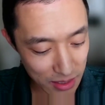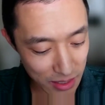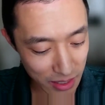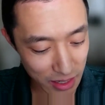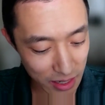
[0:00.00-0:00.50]

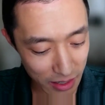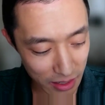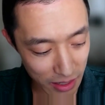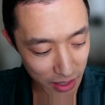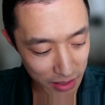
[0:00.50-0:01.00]
it kind
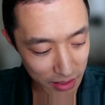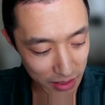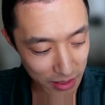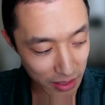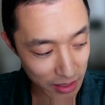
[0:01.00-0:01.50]

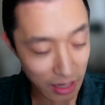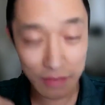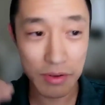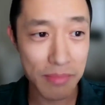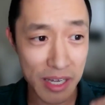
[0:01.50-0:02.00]

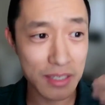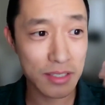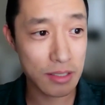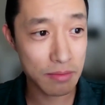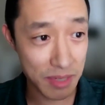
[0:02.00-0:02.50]
of
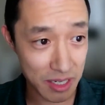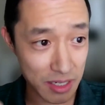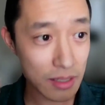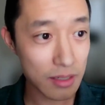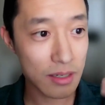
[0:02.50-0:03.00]
amazed me,